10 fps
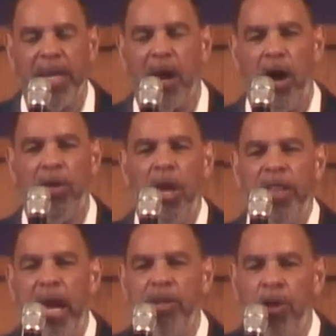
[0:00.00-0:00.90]
because
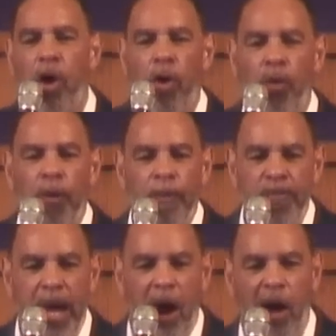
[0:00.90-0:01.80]
they know
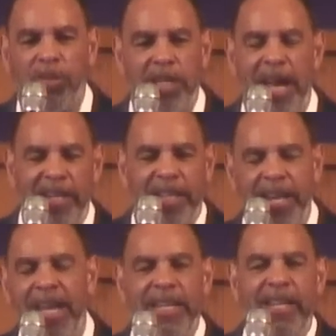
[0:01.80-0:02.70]
that oftentimes the
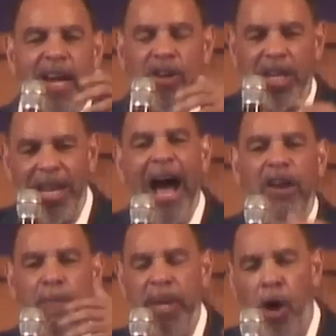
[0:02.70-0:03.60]
thing that they're going to
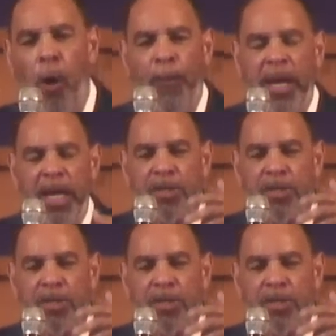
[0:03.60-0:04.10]
allow to be open